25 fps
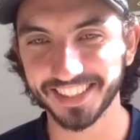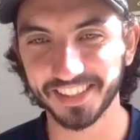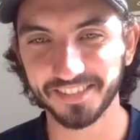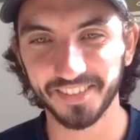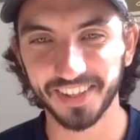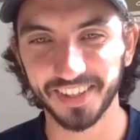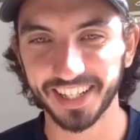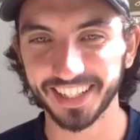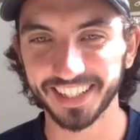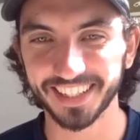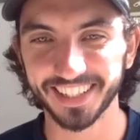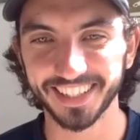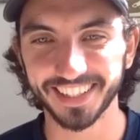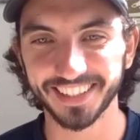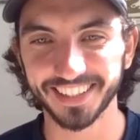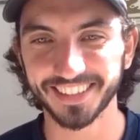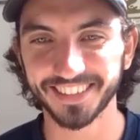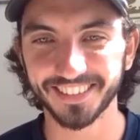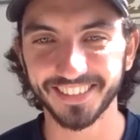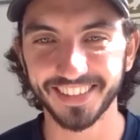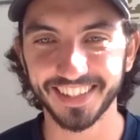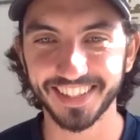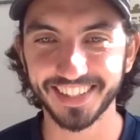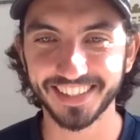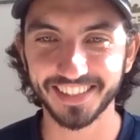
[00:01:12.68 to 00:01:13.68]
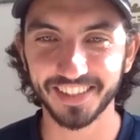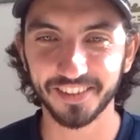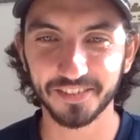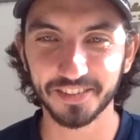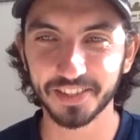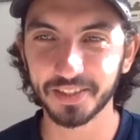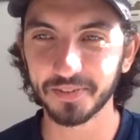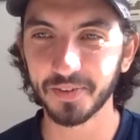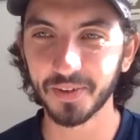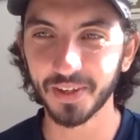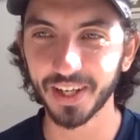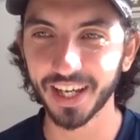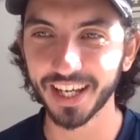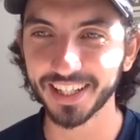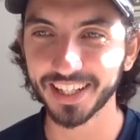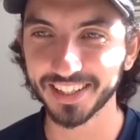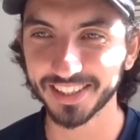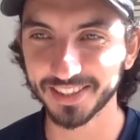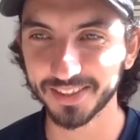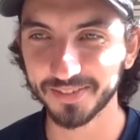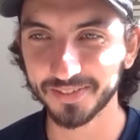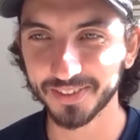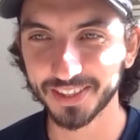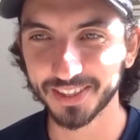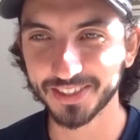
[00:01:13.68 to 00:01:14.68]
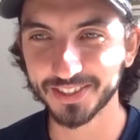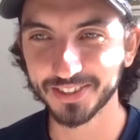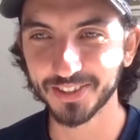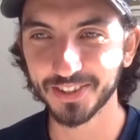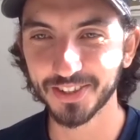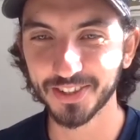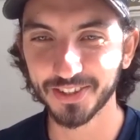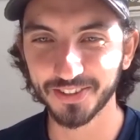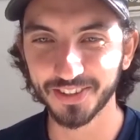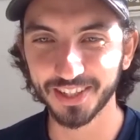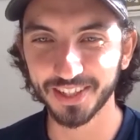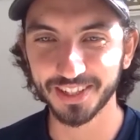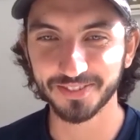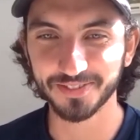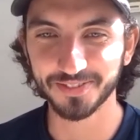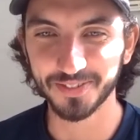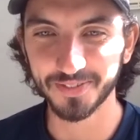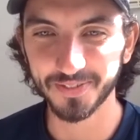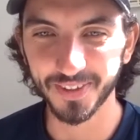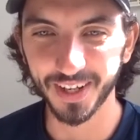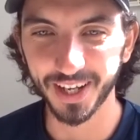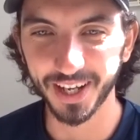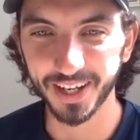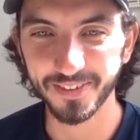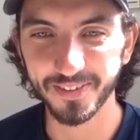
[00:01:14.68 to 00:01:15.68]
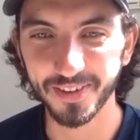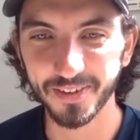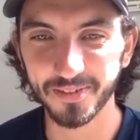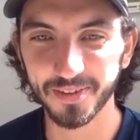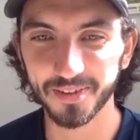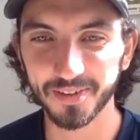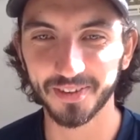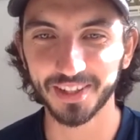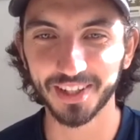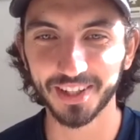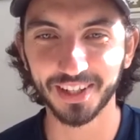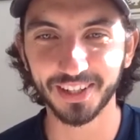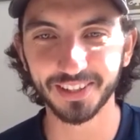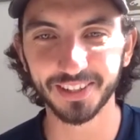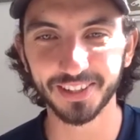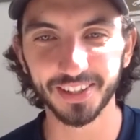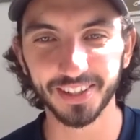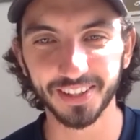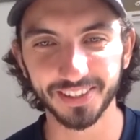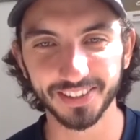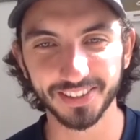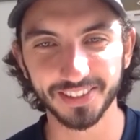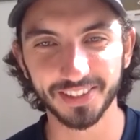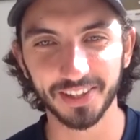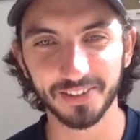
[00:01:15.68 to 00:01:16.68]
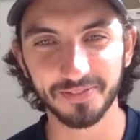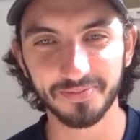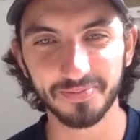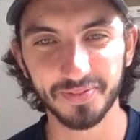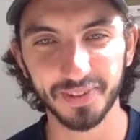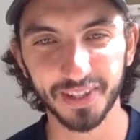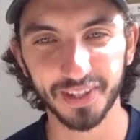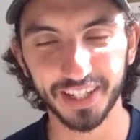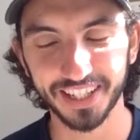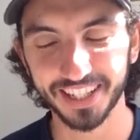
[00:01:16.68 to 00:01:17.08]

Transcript: man. It's crazy. Obviously, we'll get into some of the stories from like when we were younger and stuff. But